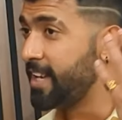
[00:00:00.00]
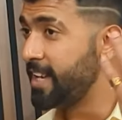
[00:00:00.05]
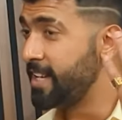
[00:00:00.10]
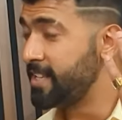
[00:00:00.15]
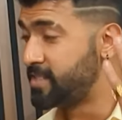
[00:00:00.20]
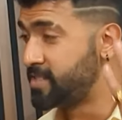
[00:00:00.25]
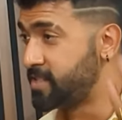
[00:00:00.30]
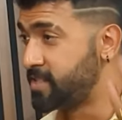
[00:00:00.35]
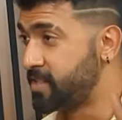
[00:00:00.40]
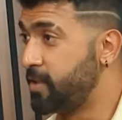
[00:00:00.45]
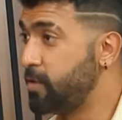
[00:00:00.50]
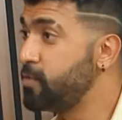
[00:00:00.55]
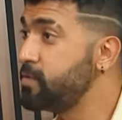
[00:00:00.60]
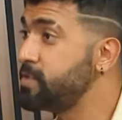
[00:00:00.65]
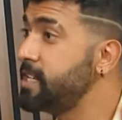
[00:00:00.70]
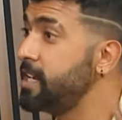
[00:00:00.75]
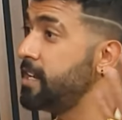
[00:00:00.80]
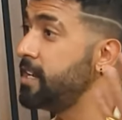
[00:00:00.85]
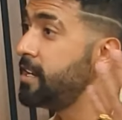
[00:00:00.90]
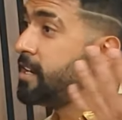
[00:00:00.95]
It's
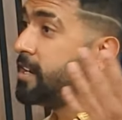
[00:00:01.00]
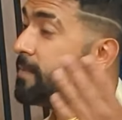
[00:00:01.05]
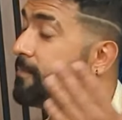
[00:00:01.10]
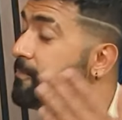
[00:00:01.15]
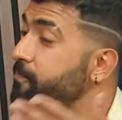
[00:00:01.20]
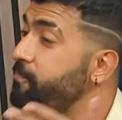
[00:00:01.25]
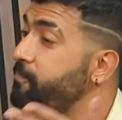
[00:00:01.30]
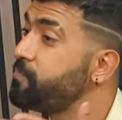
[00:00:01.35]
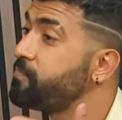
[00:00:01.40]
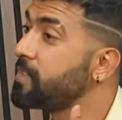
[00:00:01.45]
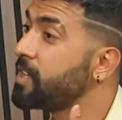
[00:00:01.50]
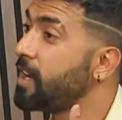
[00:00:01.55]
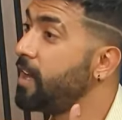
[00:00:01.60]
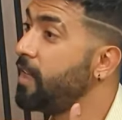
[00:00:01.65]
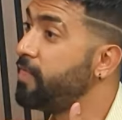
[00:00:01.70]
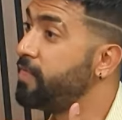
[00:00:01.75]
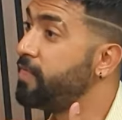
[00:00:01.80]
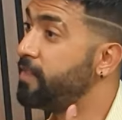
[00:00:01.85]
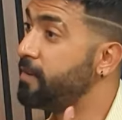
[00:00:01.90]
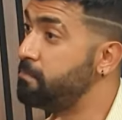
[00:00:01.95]
using
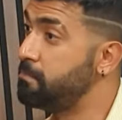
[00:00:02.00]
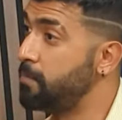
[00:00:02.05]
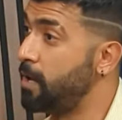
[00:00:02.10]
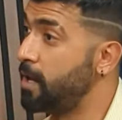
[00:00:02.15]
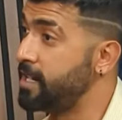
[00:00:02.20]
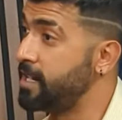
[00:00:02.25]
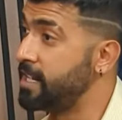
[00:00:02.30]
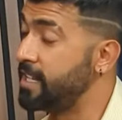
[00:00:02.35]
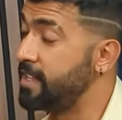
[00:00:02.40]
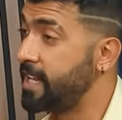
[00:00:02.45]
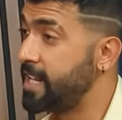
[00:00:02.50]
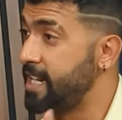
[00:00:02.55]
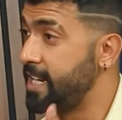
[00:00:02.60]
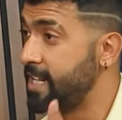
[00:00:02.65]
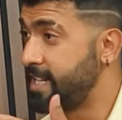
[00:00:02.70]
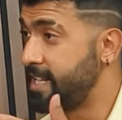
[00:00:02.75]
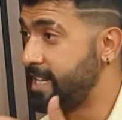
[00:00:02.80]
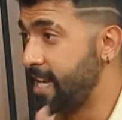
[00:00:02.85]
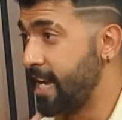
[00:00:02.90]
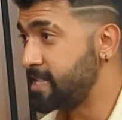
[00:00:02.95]
the money that
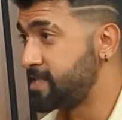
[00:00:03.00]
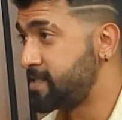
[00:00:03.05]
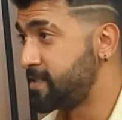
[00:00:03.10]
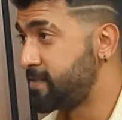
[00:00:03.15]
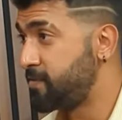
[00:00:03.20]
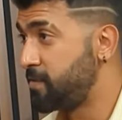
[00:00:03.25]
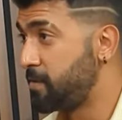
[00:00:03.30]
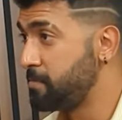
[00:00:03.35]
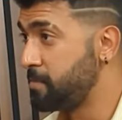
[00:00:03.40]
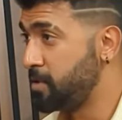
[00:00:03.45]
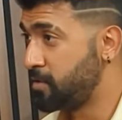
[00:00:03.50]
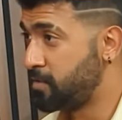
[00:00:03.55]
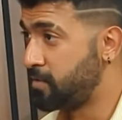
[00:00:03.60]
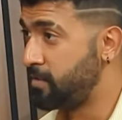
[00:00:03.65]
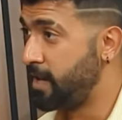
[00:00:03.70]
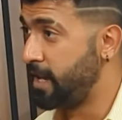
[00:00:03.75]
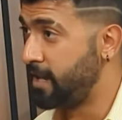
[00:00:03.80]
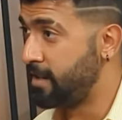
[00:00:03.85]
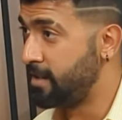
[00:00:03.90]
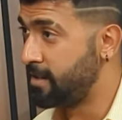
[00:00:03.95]
it gets from
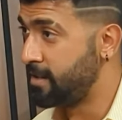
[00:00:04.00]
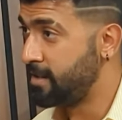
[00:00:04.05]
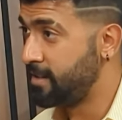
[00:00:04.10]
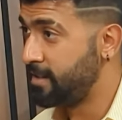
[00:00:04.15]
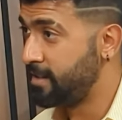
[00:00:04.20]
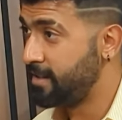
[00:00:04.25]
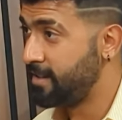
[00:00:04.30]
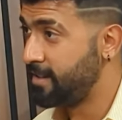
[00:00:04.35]
Ukraine